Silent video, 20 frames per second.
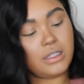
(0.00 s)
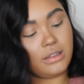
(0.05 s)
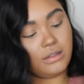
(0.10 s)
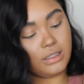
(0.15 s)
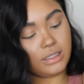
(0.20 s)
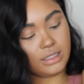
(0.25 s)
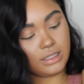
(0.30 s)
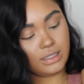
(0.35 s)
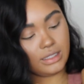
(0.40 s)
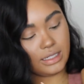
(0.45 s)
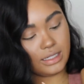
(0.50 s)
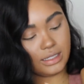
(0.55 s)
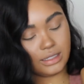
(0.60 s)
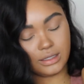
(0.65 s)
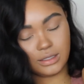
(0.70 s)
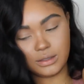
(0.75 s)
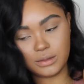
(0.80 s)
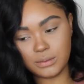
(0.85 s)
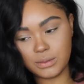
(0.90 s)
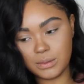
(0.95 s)
out looking like a
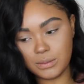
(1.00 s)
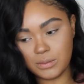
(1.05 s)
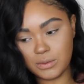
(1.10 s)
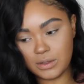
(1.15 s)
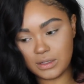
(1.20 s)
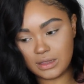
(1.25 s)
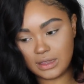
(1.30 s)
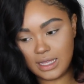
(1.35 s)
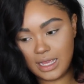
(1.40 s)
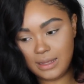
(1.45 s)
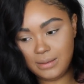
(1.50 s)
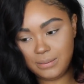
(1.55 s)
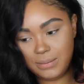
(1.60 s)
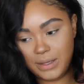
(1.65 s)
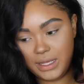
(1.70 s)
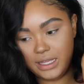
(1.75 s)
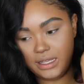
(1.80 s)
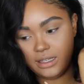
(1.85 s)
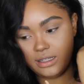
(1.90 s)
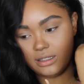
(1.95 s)
little bit more light
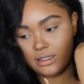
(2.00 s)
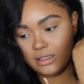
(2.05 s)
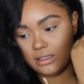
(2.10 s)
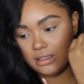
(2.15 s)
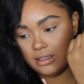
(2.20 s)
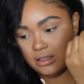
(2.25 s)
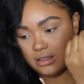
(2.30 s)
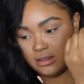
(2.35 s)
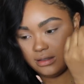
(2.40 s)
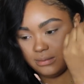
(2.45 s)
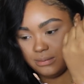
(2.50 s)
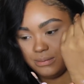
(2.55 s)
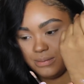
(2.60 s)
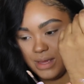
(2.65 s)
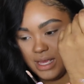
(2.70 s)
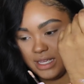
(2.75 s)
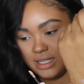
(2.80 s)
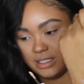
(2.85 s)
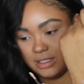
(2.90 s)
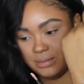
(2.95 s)
pink
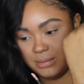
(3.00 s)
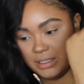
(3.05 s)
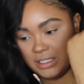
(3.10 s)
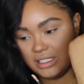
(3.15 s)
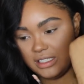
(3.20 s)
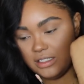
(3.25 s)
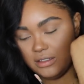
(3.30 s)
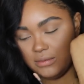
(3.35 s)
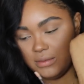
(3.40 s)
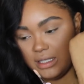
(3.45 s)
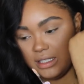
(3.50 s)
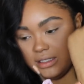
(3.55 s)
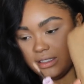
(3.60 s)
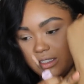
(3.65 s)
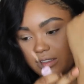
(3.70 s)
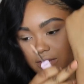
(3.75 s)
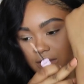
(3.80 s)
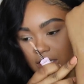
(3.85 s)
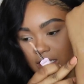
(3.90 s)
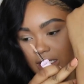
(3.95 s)
base, but still
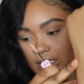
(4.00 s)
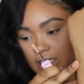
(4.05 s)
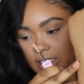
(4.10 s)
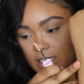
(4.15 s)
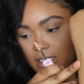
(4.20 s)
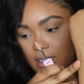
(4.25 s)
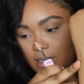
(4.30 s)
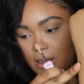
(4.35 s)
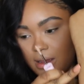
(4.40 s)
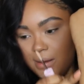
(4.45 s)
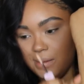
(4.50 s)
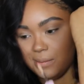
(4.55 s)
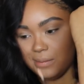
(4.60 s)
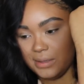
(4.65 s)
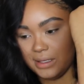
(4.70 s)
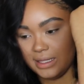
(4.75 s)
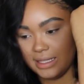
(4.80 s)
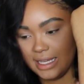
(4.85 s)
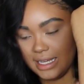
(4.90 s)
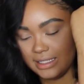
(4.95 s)
relatively clear.
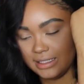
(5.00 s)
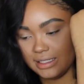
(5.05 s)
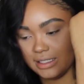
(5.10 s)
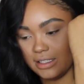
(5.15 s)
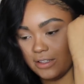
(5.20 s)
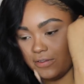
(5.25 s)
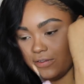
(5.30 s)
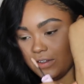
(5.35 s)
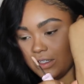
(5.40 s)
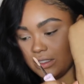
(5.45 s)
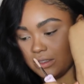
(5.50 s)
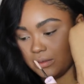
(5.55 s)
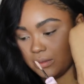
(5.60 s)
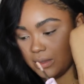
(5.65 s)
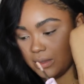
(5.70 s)
But that's the first